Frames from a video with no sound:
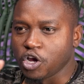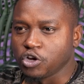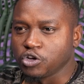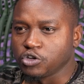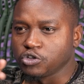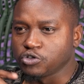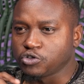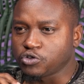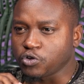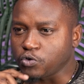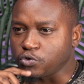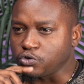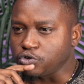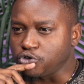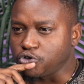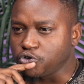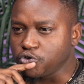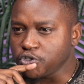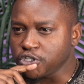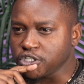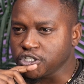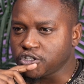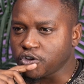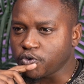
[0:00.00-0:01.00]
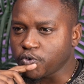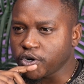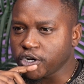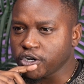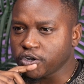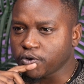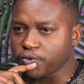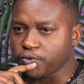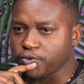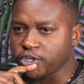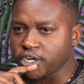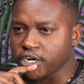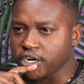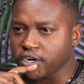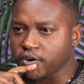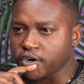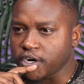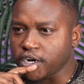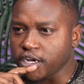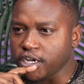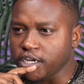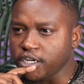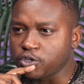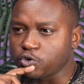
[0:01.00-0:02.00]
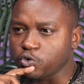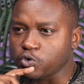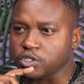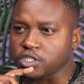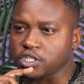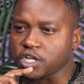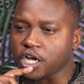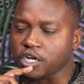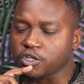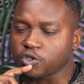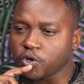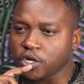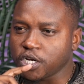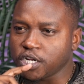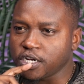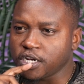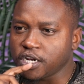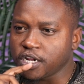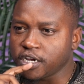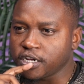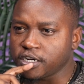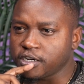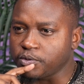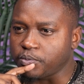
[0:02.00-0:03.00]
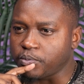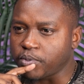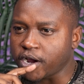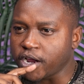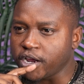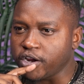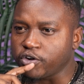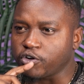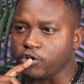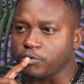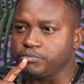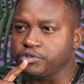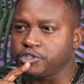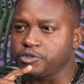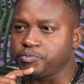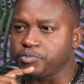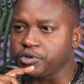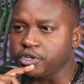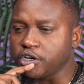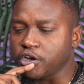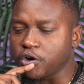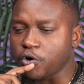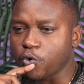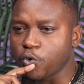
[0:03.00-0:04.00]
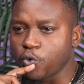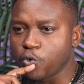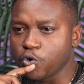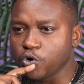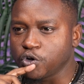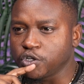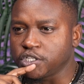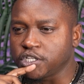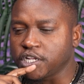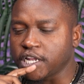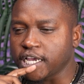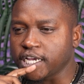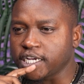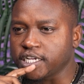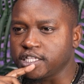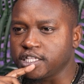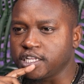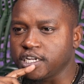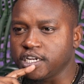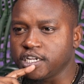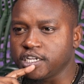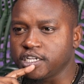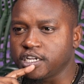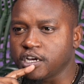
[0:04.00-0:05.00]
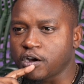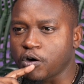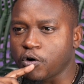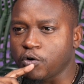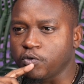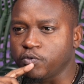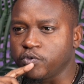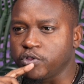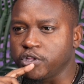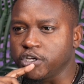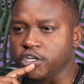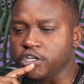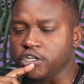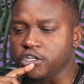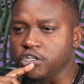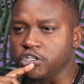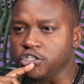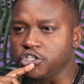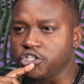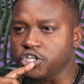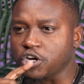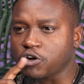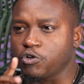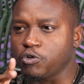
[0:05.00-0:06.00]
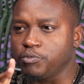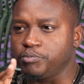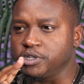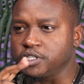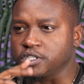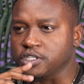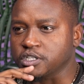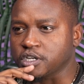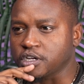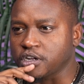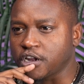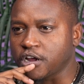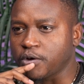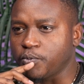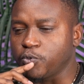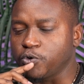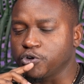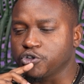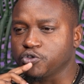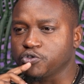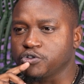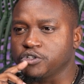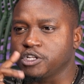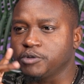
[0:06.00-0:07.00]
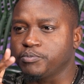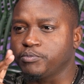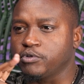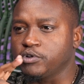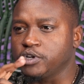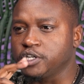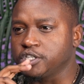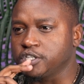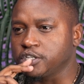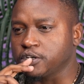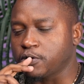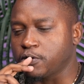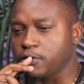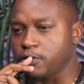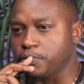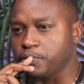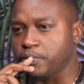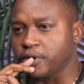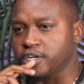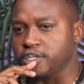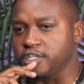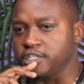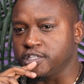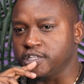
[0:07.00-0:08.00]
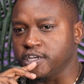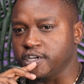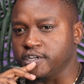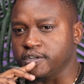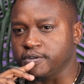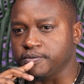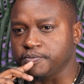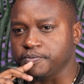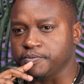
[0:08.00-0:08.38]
So during the Reign of Terror, it was actually led by Robespierre, who was like the leader of the Jacobins Club, which was the political party then.